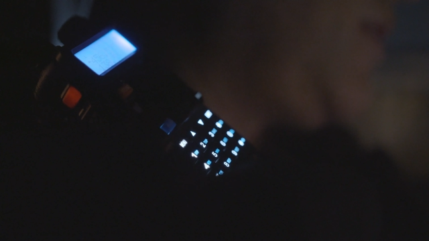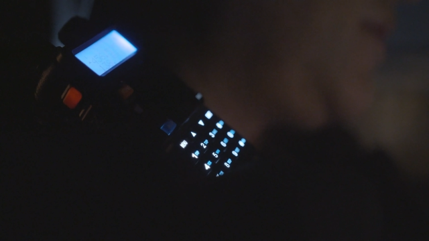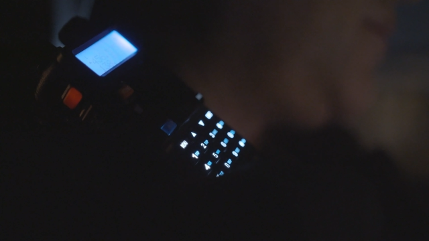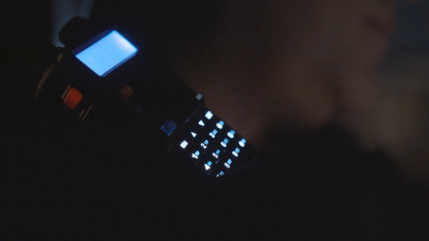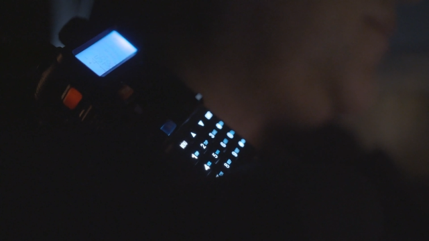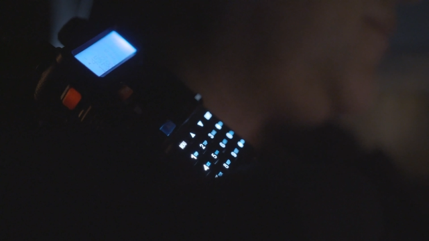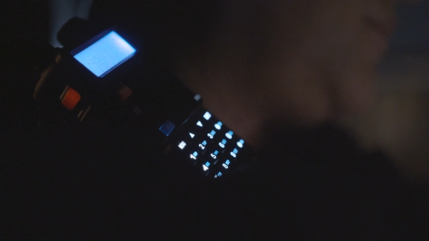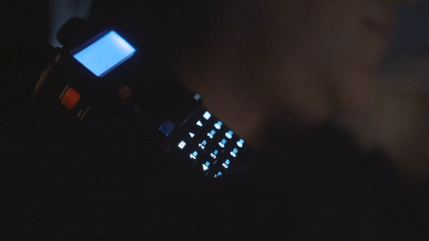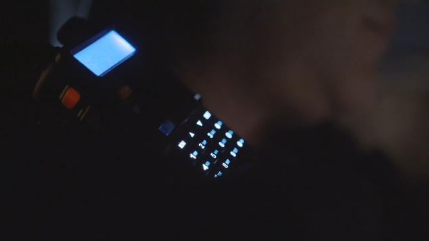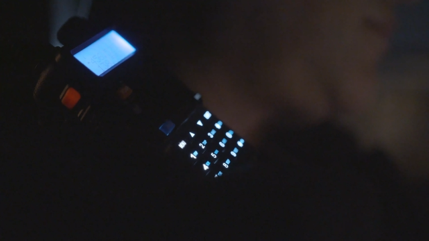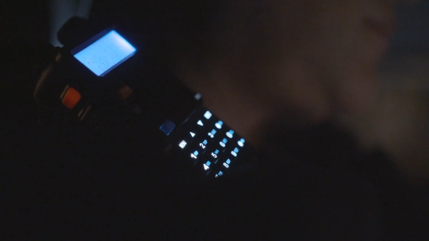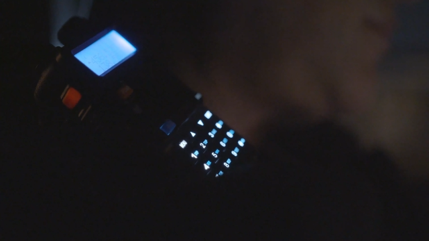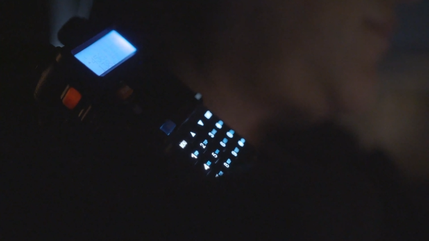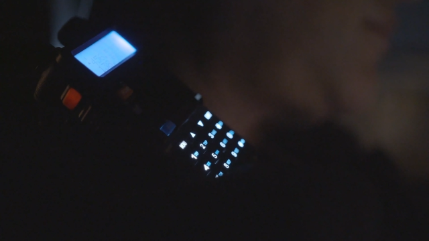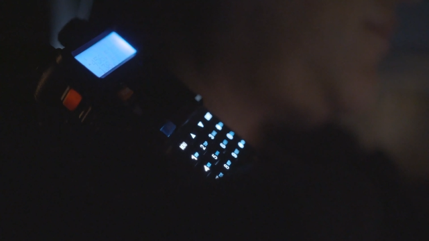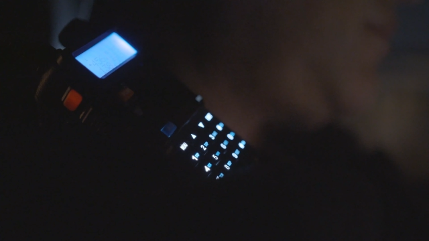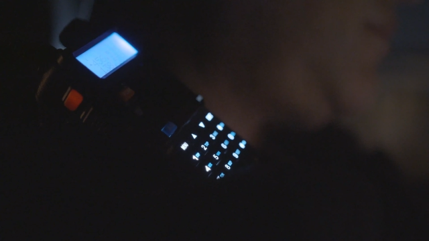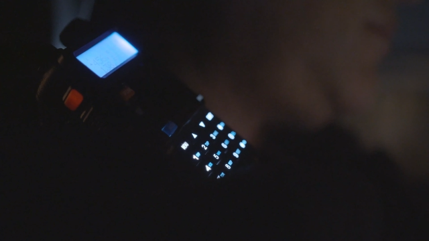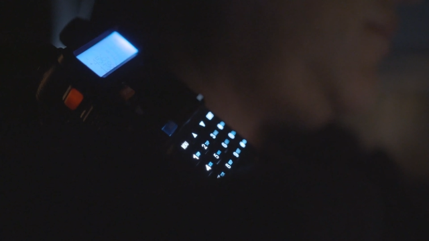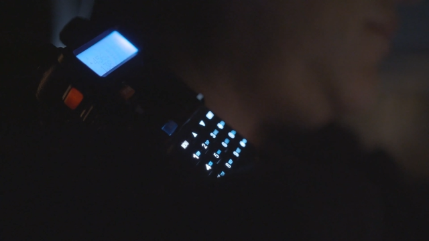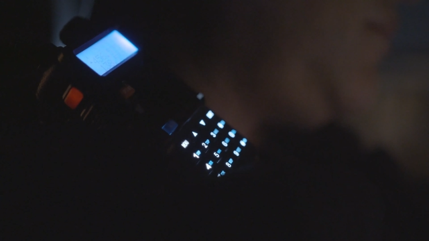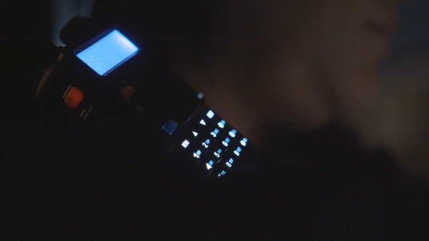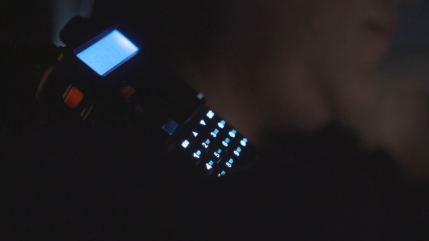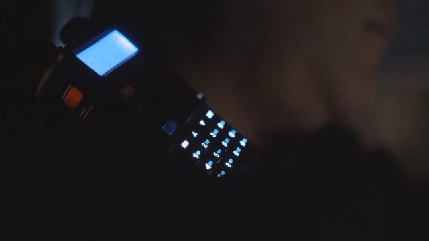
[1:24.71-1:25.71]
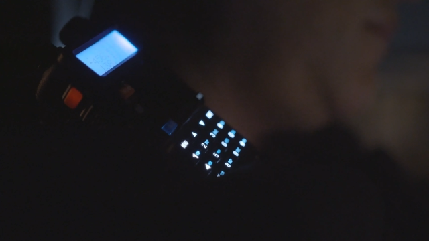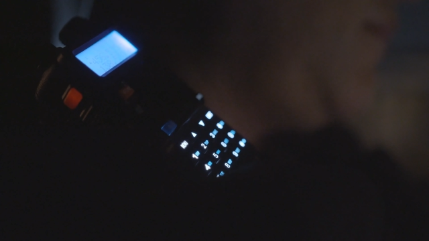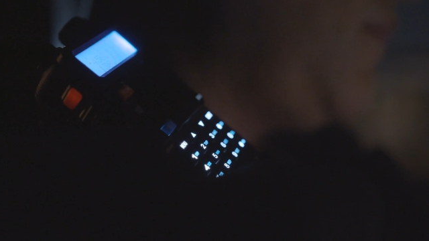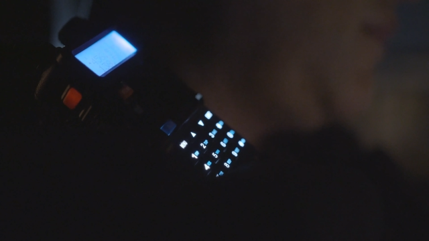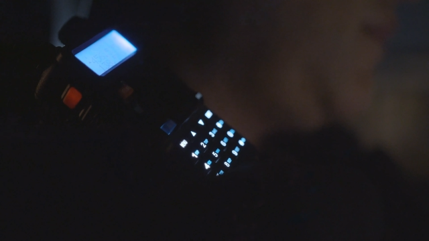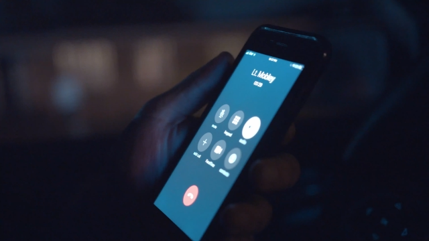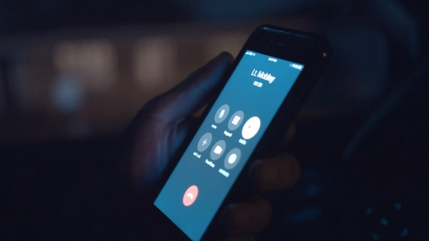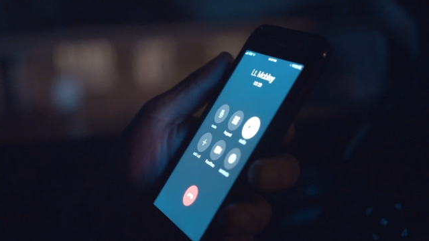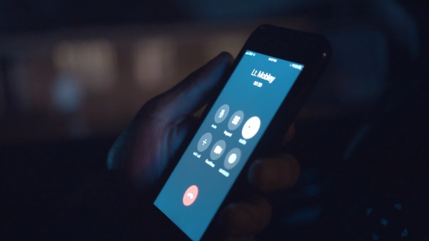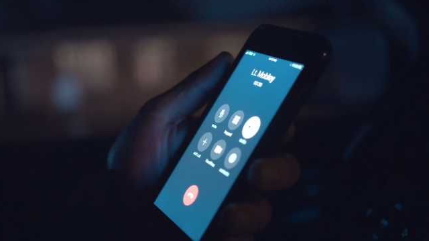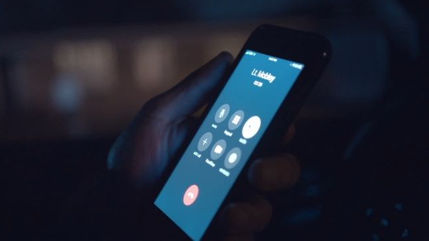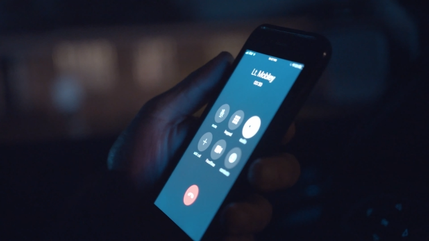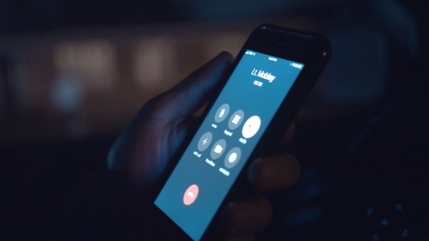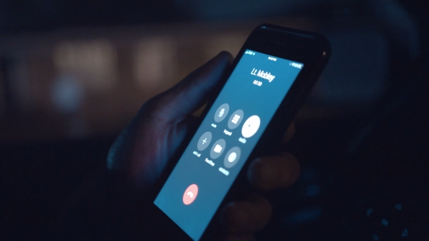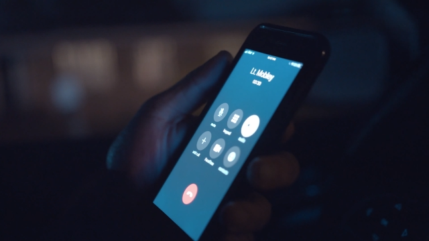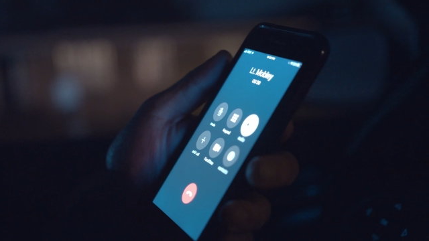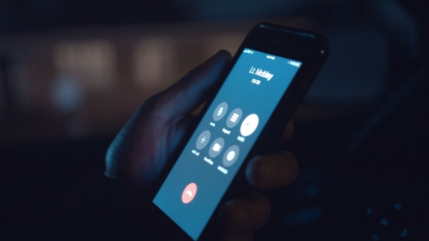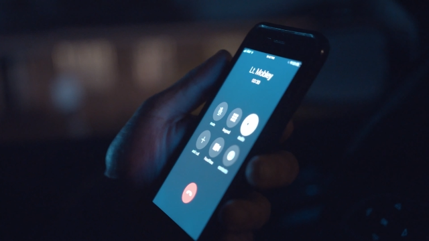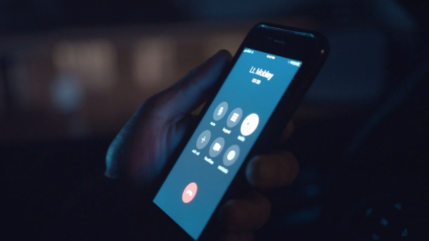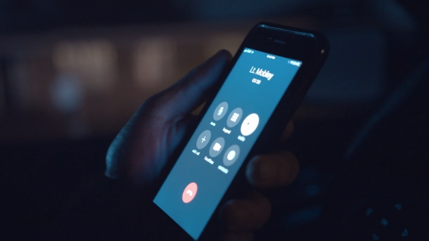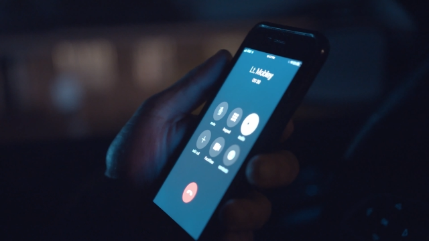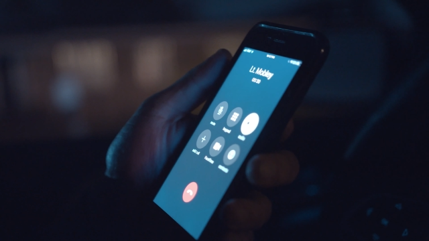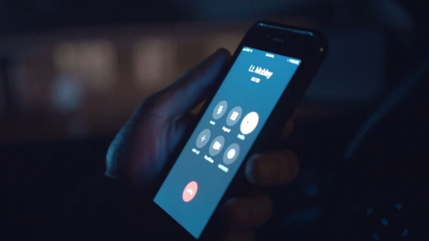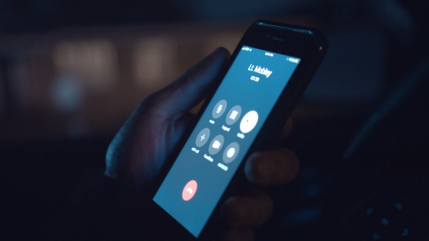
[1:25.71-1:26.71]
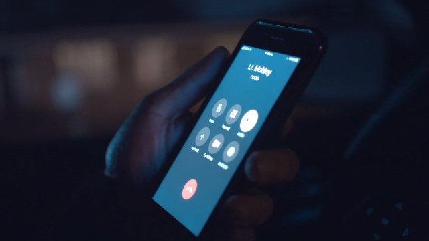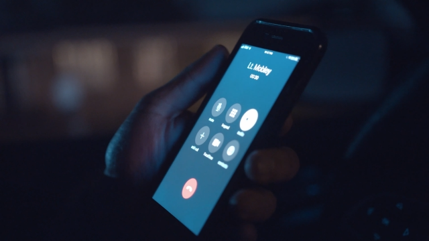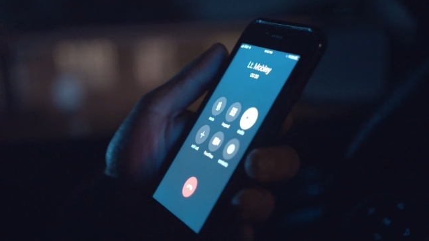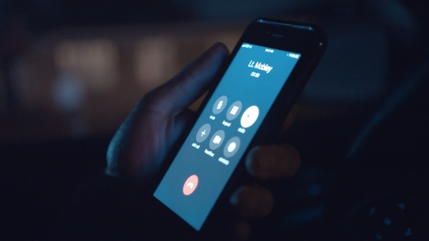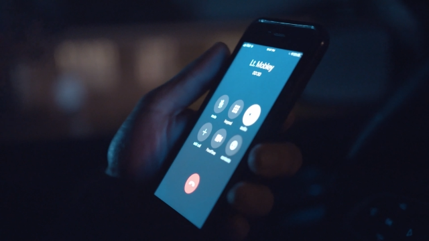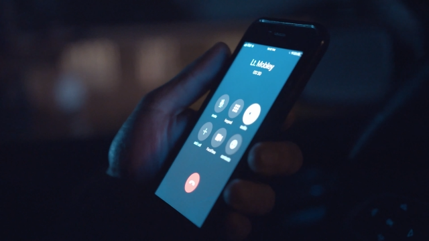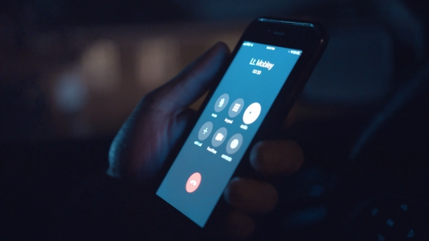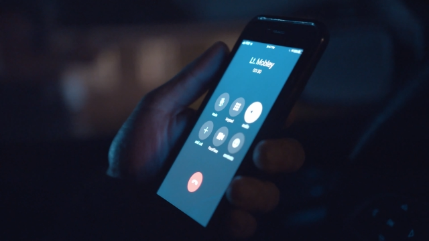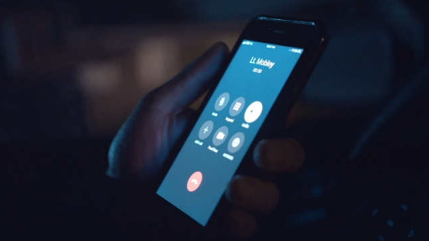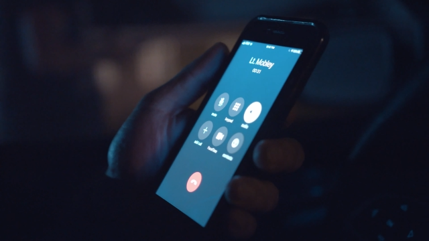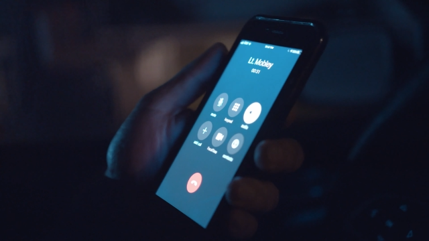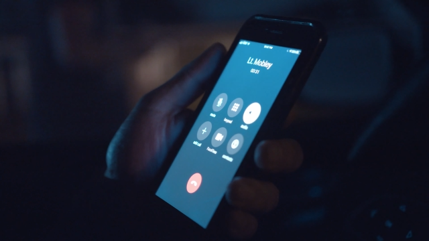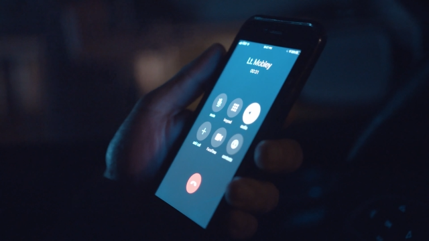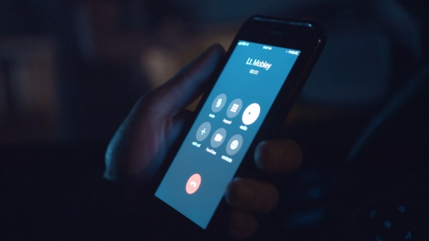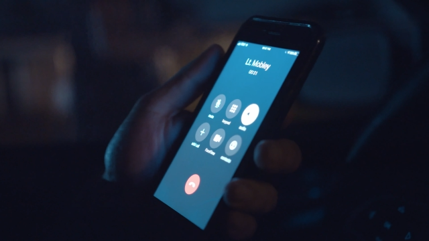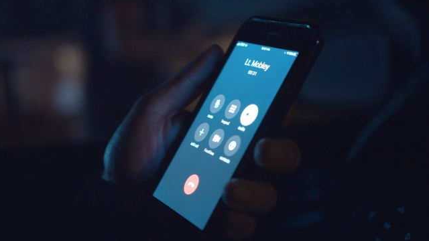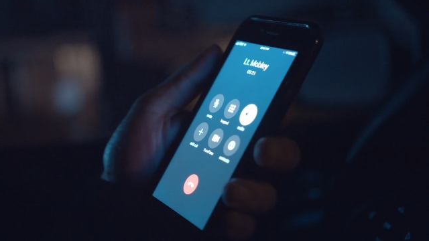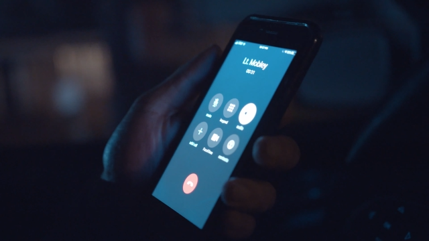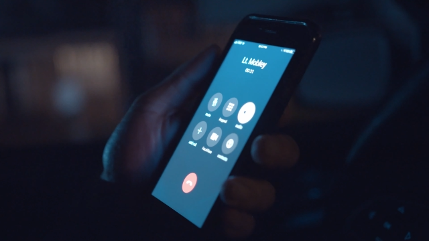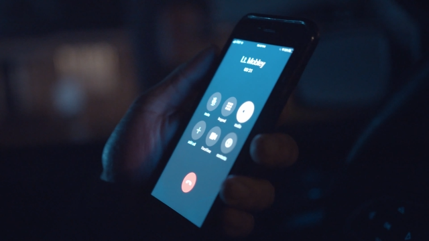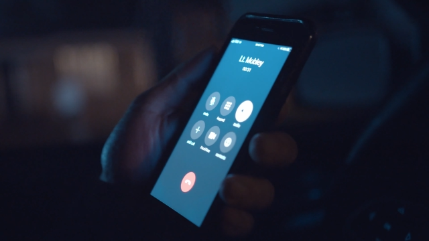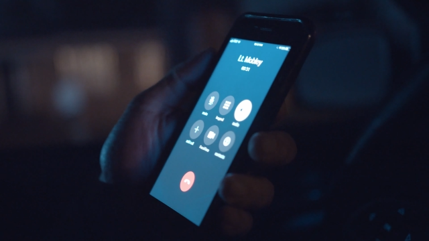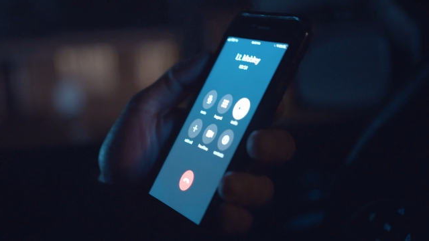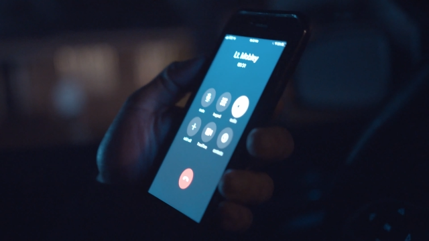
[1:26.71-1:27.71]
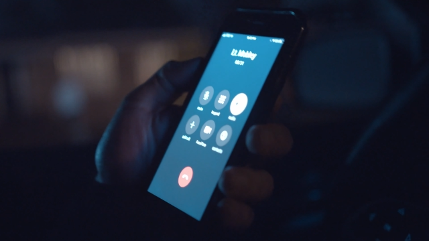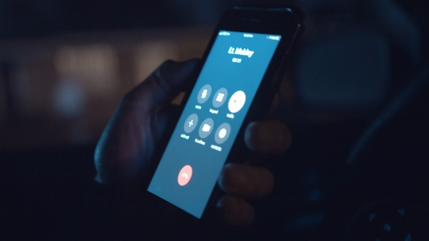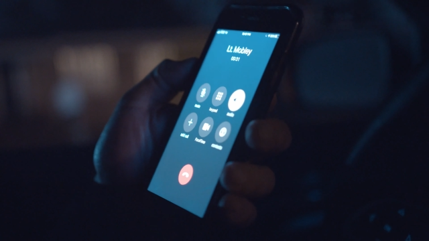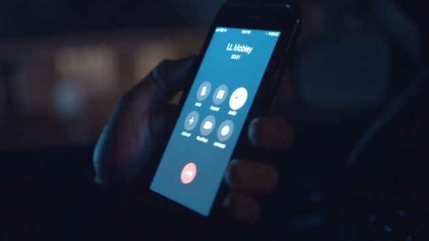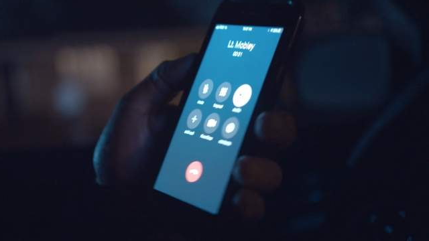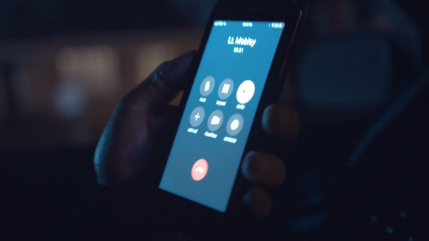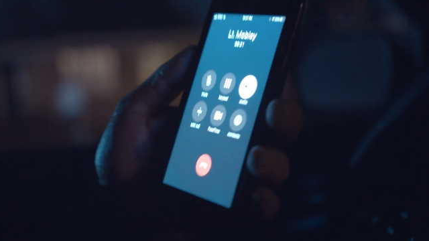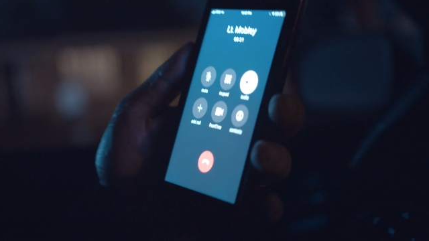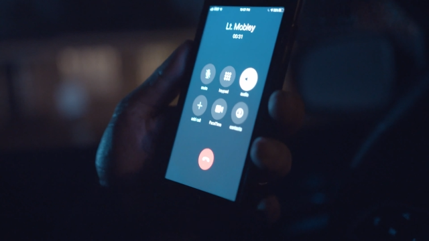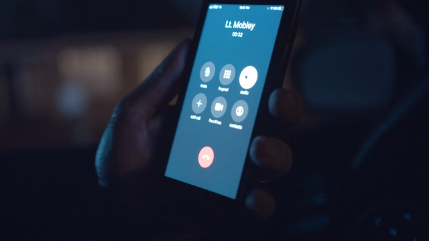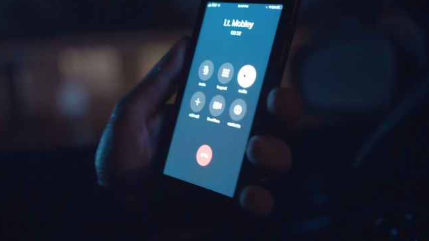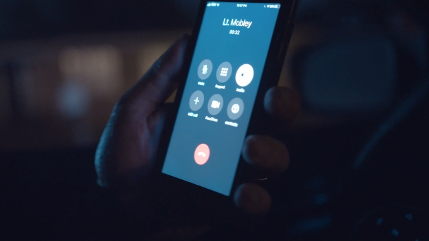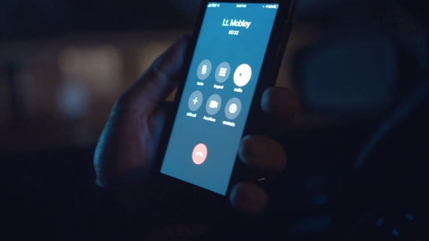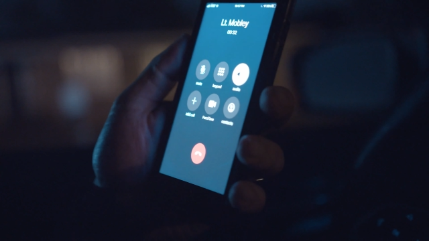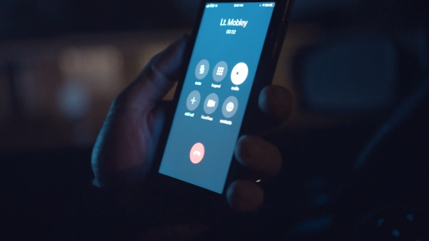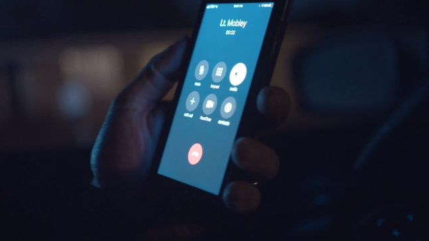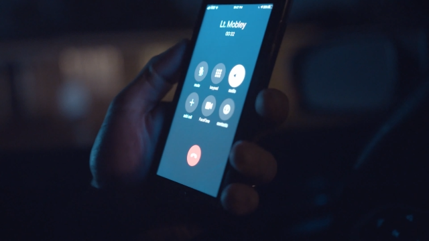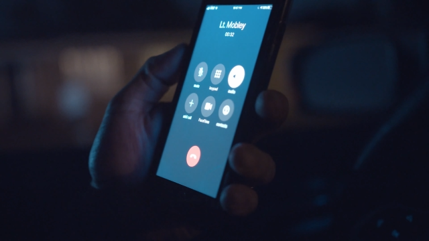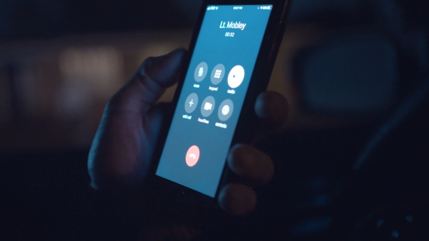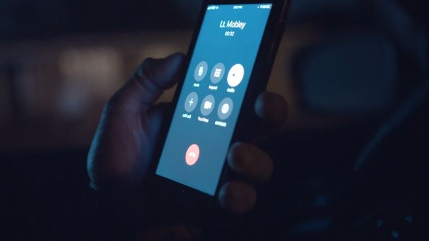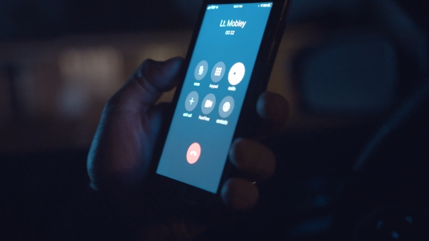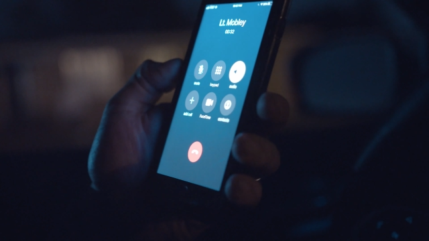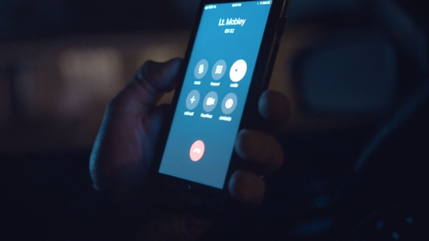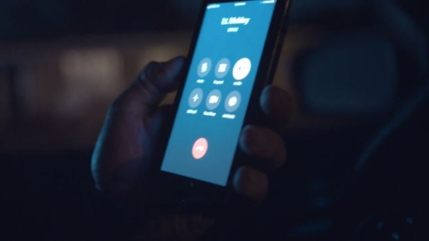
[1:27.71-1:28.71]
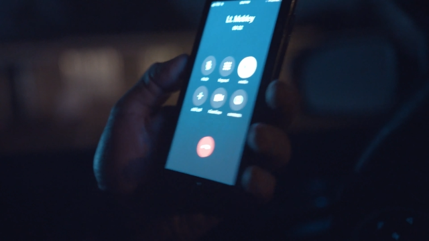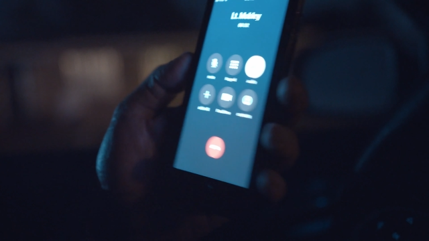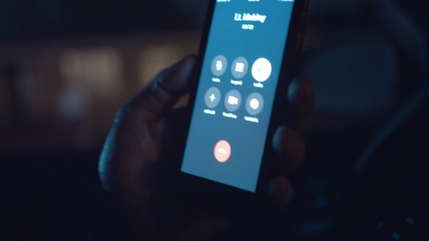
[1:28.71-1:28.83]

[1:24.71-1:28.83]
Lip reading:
Nobody's mouth can be seen.